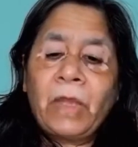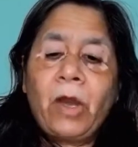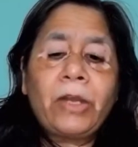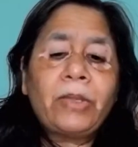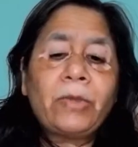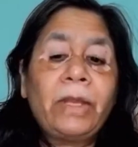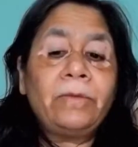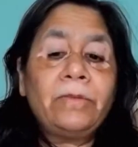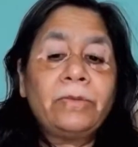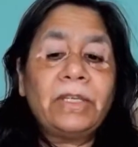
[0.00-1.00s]
Or you
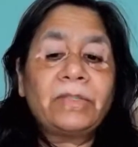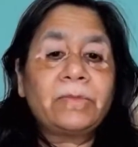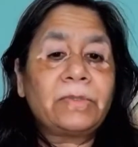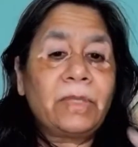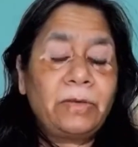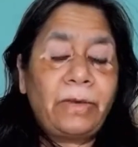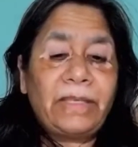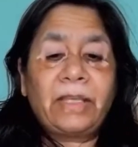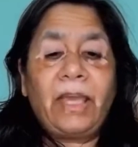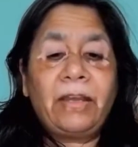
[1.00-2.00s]
can do this,
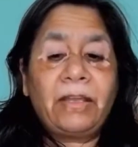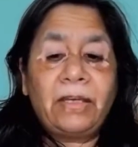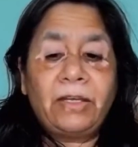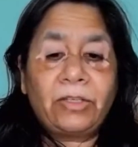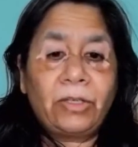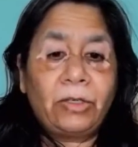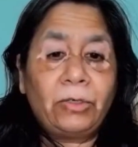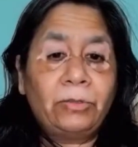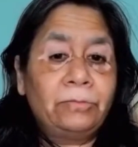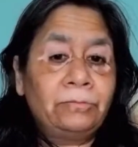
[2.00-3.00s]
as a career to
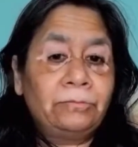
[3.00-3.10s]
go